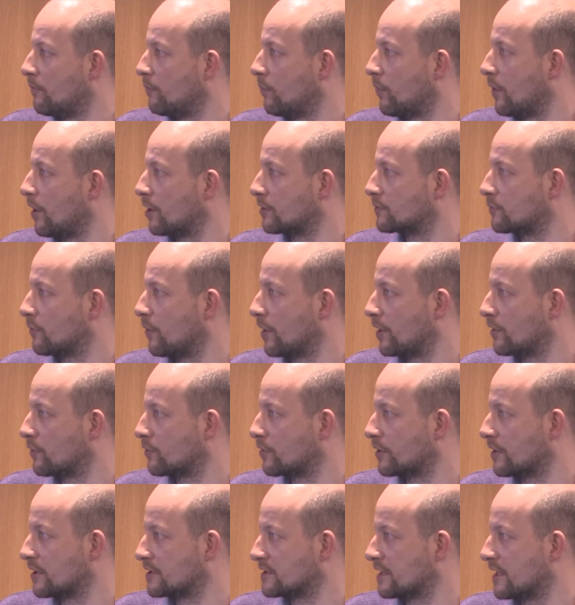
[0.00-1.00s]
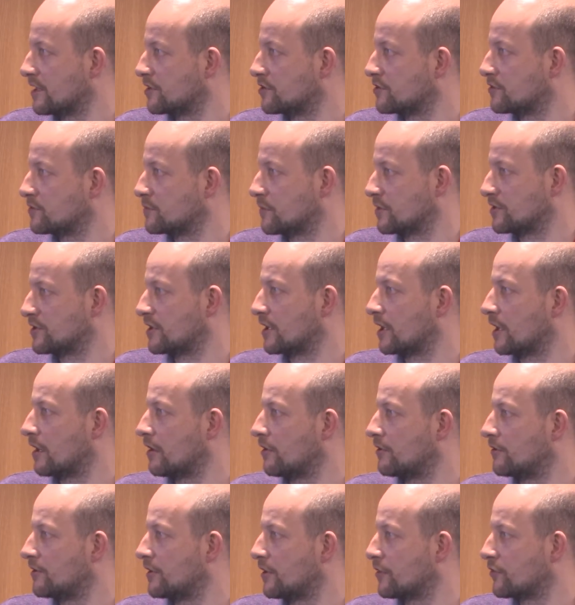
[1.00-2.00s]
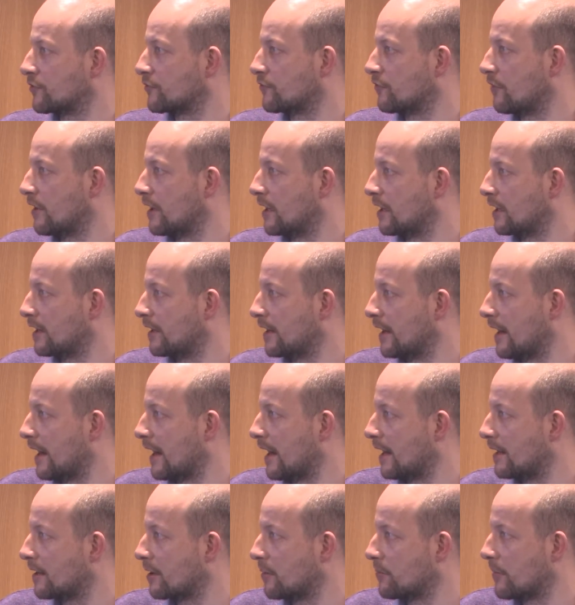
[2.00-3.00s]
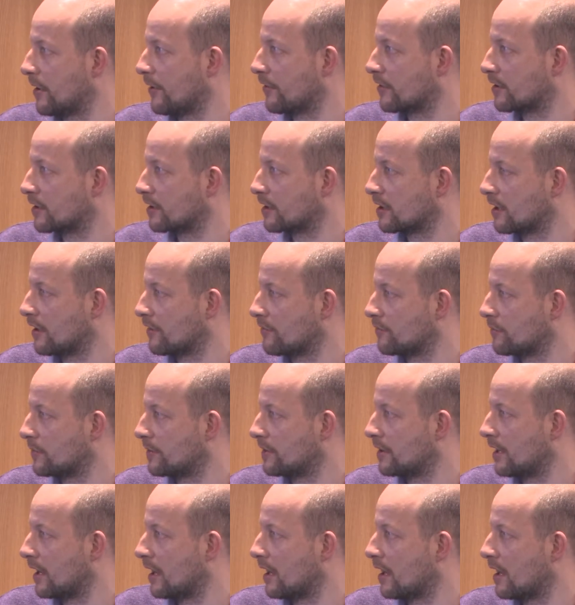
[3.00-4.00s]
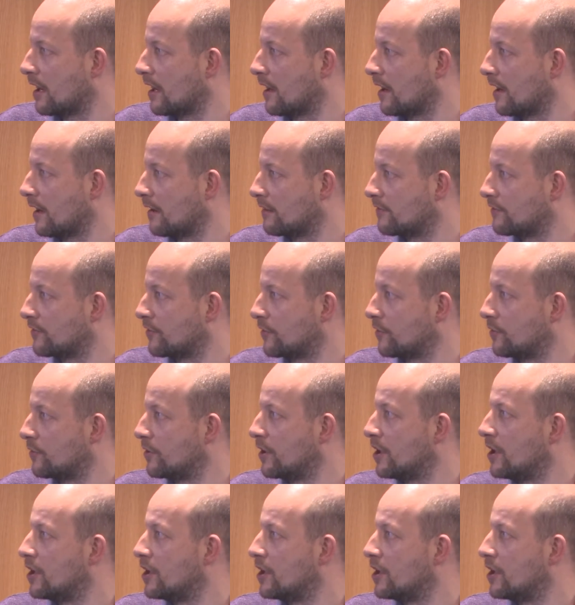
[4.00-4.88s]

worldwide organisations, which include the Australian and American government, to